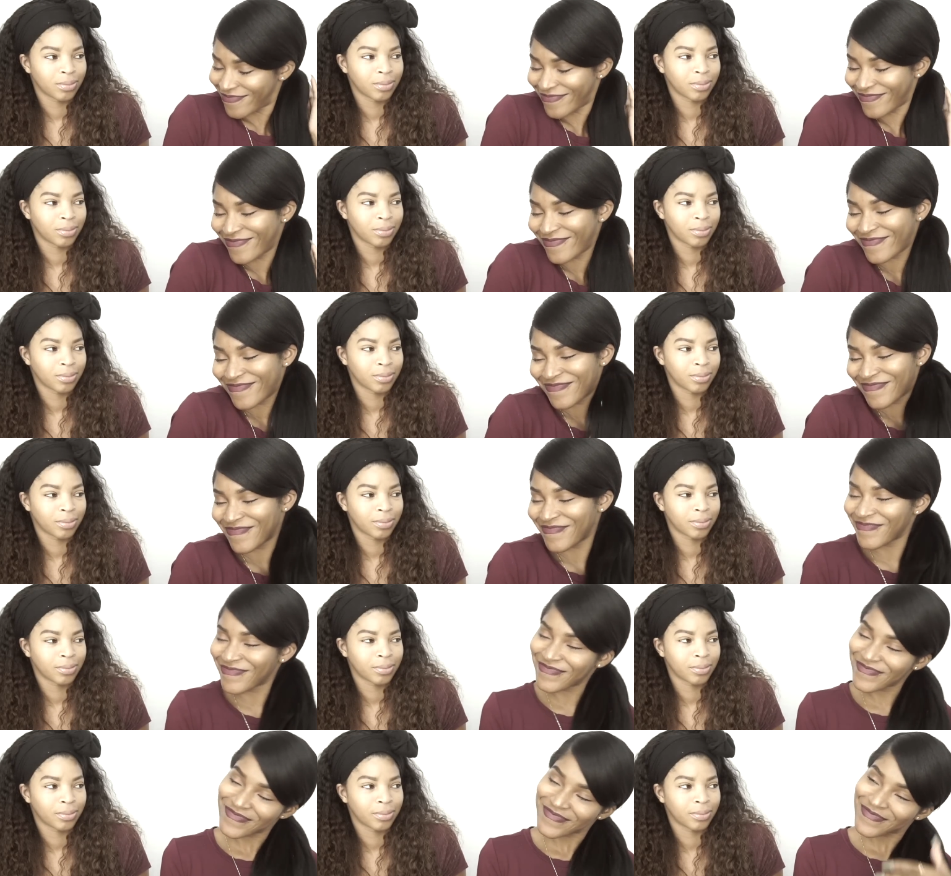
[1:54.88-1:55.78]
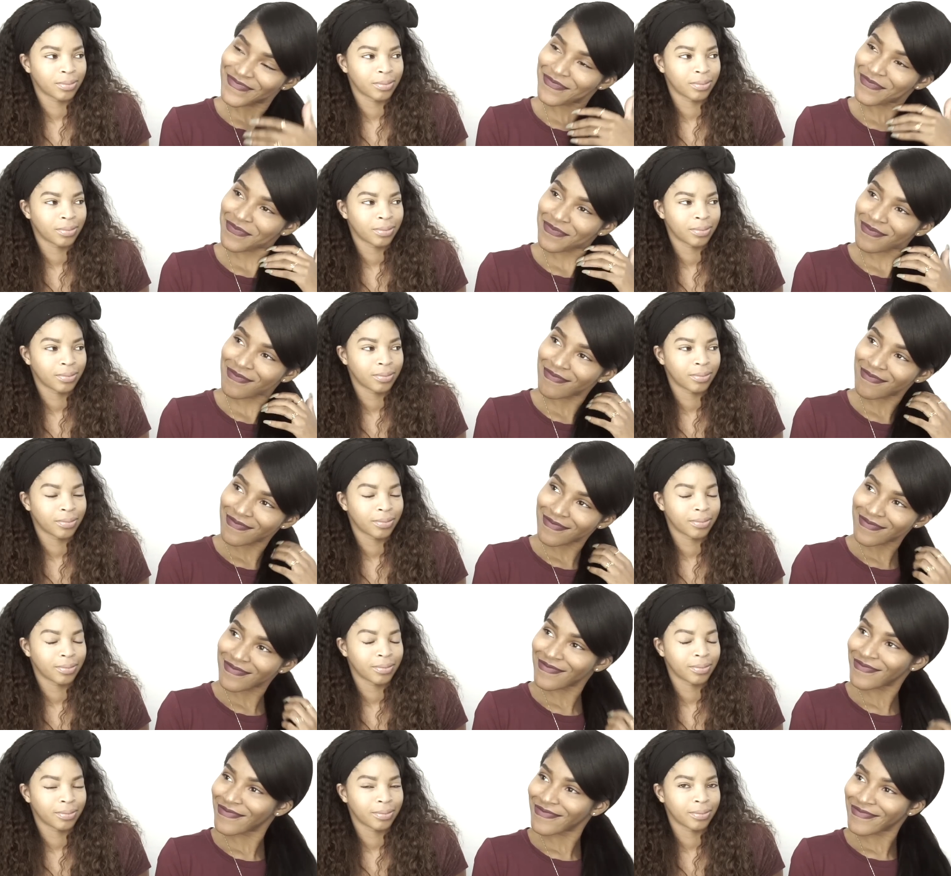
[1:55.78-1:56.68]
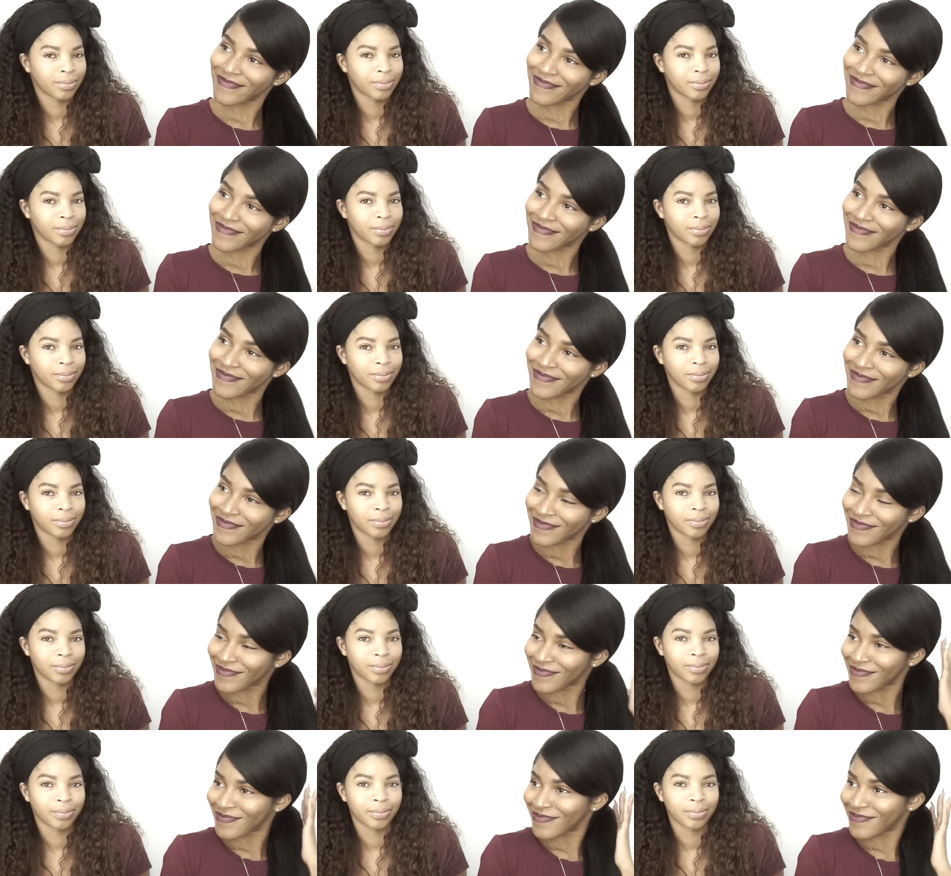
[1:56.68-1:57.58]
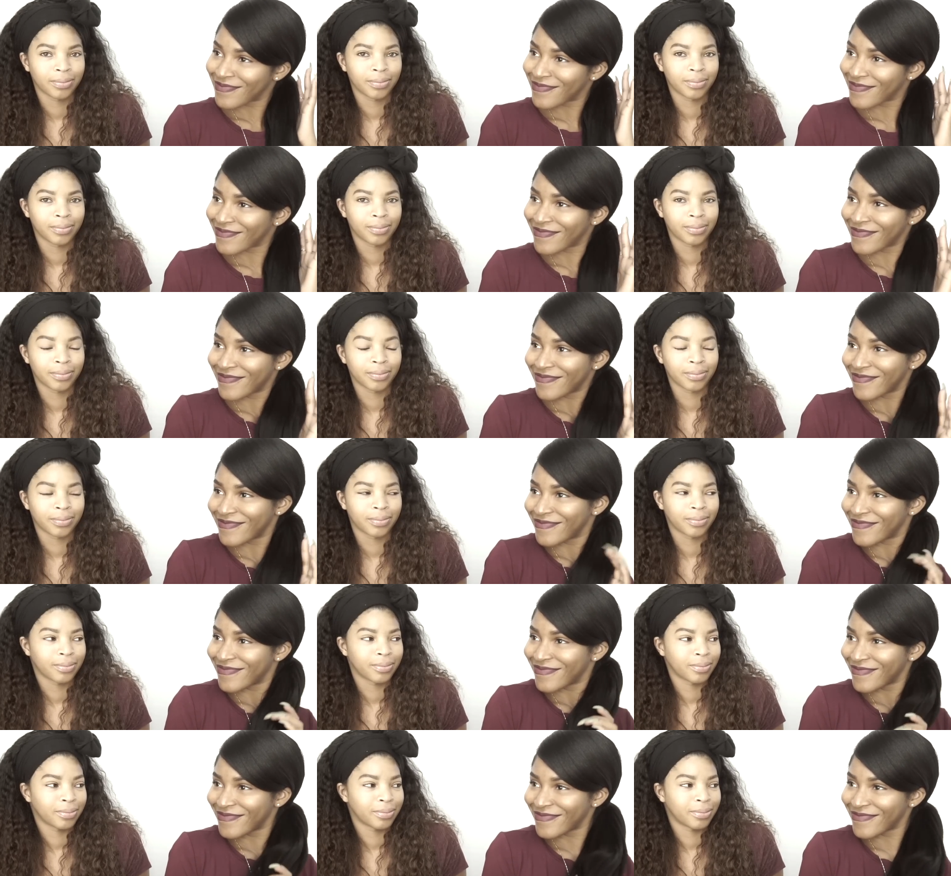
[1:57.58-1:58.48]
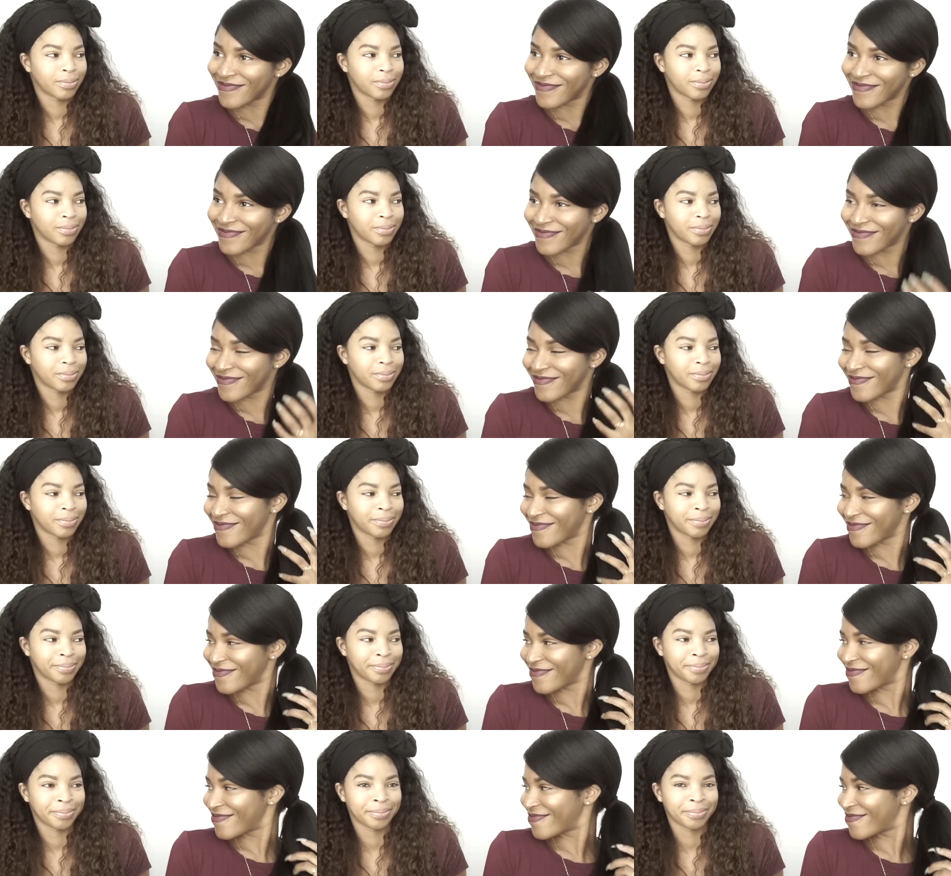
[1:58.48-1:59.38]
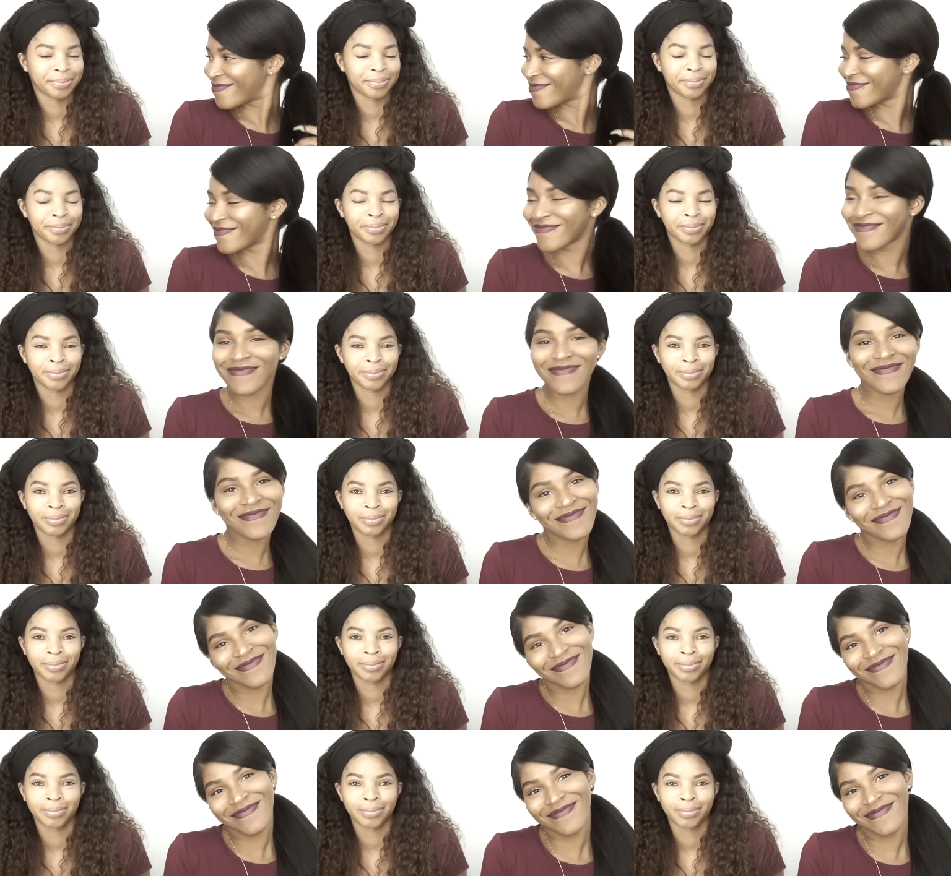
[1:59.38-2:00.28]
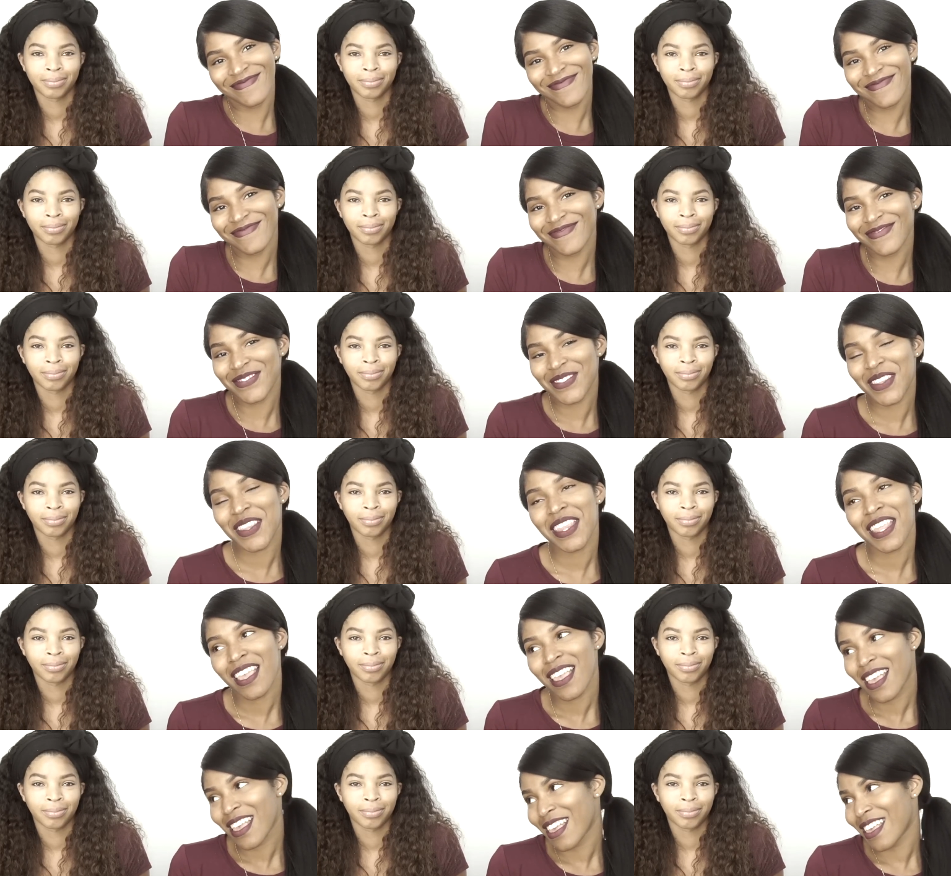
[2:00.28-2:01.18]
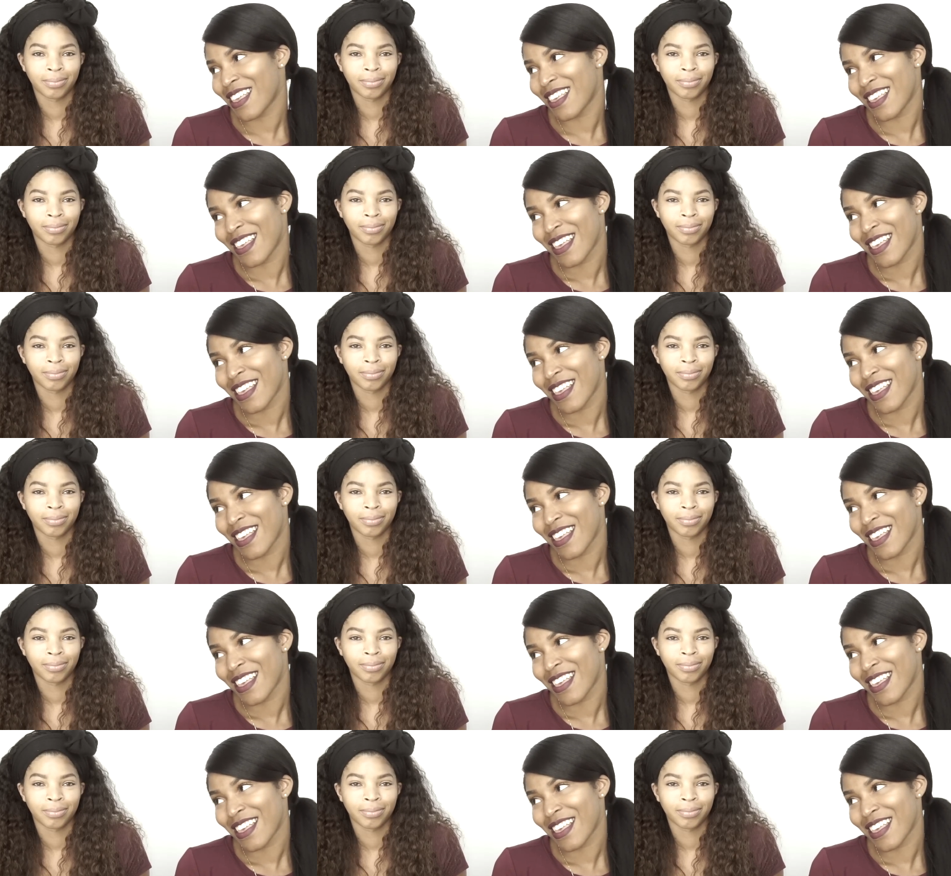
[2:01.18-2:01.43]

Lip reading: Nothing is said.